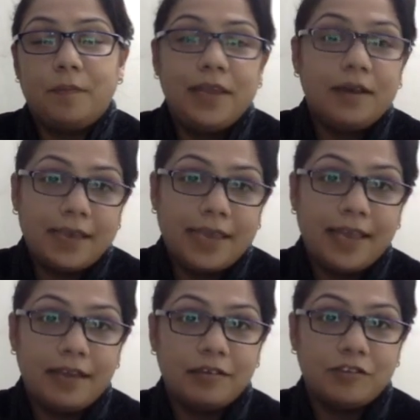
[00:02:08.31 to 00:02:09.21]
player
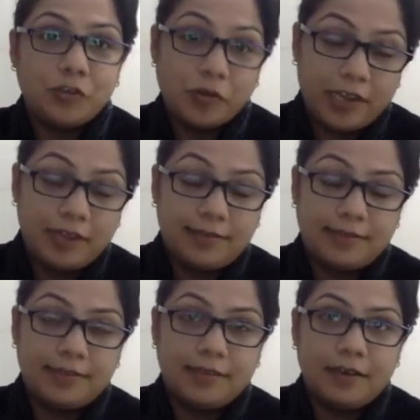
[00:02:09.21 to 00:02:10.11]
can showcase
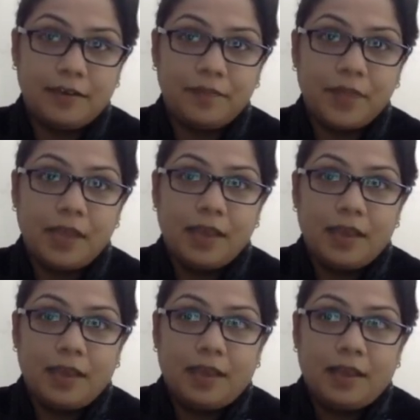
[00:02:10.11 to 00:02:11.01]

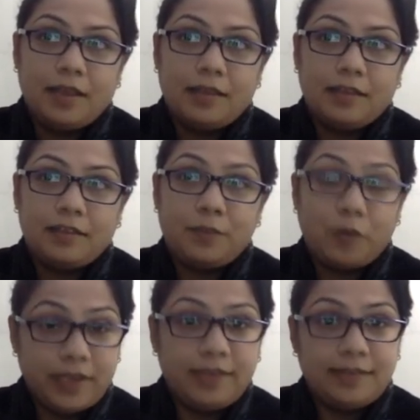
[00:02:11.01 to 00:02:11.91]
the
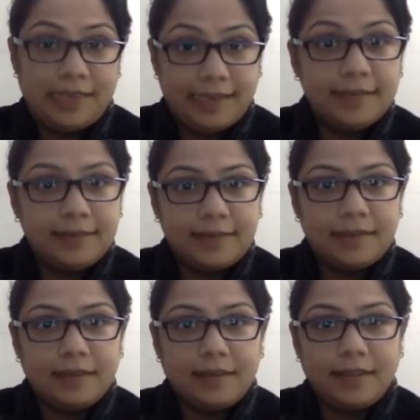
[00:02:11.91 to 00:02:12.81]
sporting skills
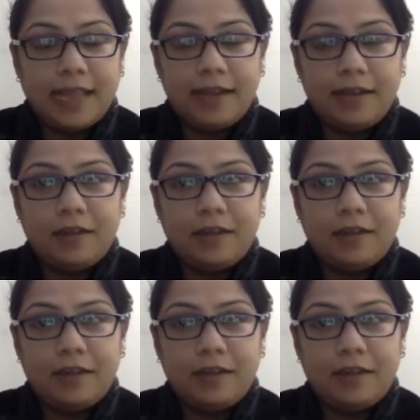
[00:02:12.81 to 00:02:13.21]
that